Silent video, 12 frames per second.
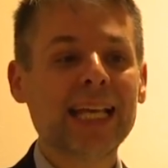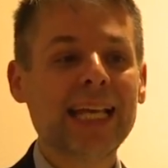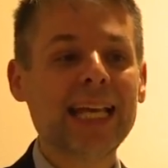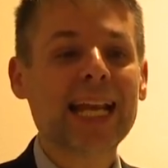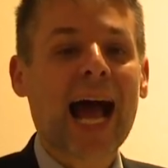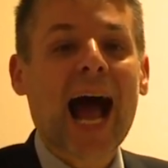
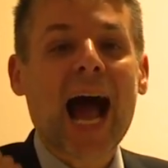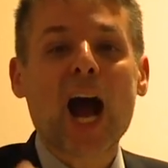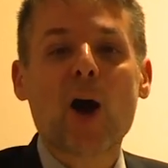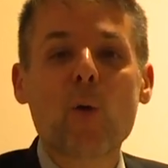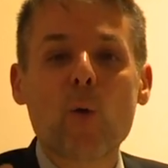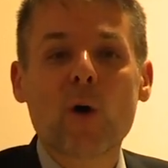in
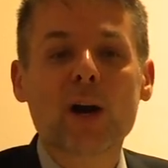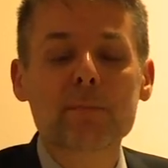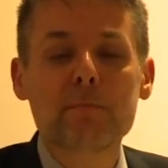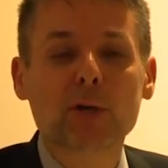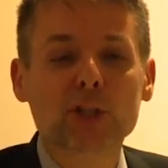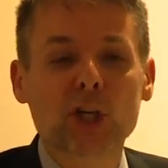our
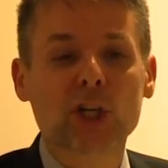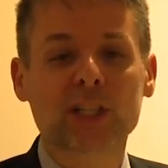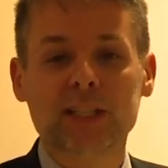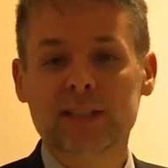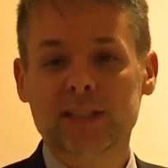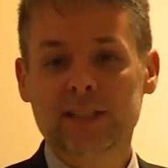
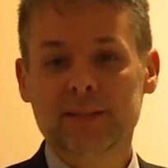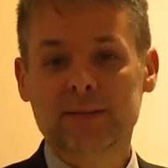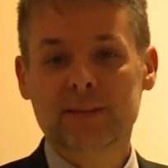modernity,